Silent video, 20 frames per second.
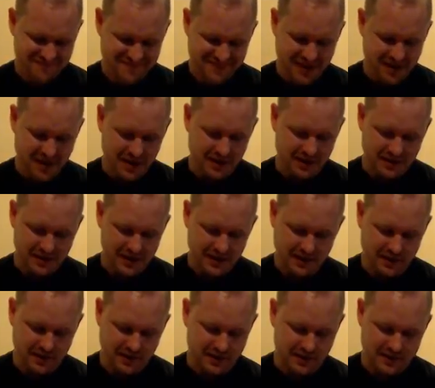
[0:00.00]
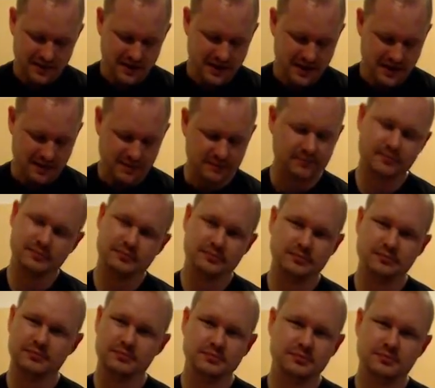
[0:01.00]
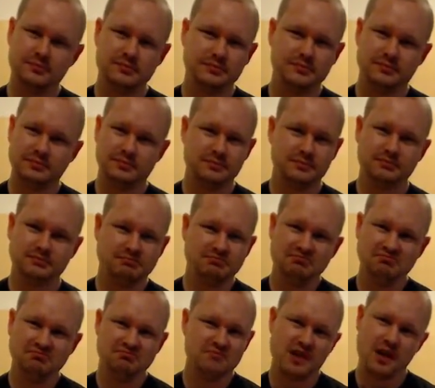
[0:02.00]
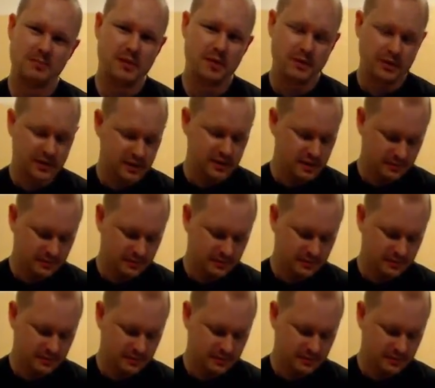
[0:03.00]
I don't think that's gonna happen. Not on my watch.